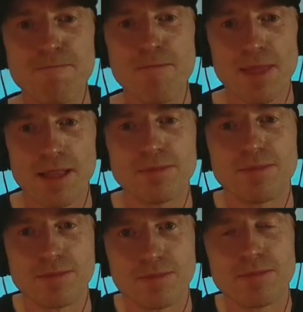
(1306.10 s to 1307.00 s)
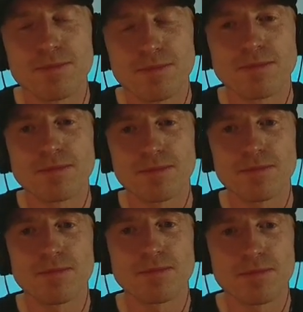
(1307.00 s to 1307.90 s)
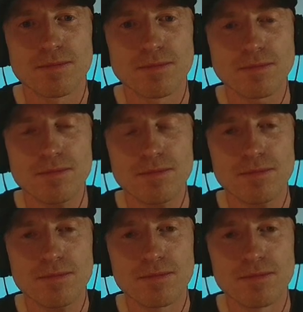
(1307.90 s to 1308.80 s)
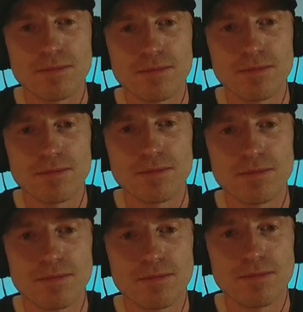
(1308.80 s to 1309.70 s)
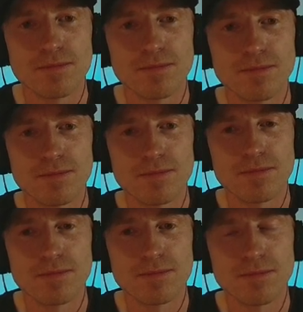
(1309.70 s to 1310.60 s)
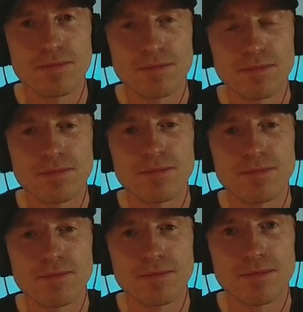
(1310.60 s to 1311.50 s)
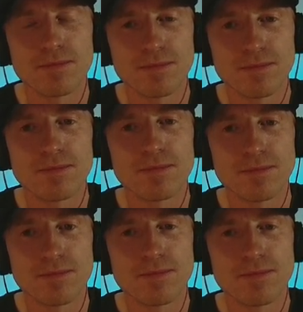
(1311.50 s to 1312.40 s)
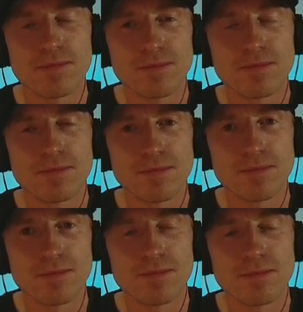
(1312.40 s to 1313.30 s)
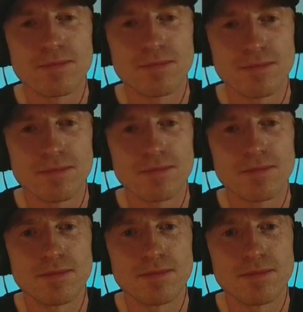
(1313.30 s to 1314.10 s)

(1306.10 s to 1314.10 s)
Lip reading: (not speaking)